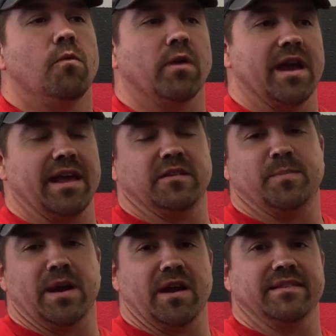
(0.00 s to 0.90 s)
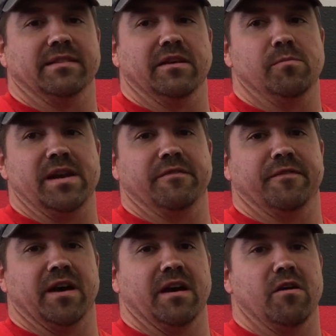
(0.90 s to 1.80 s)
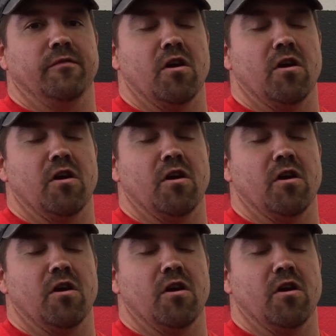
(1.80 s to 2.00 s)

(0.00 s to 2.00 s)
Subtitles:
we're going to experience a little bit of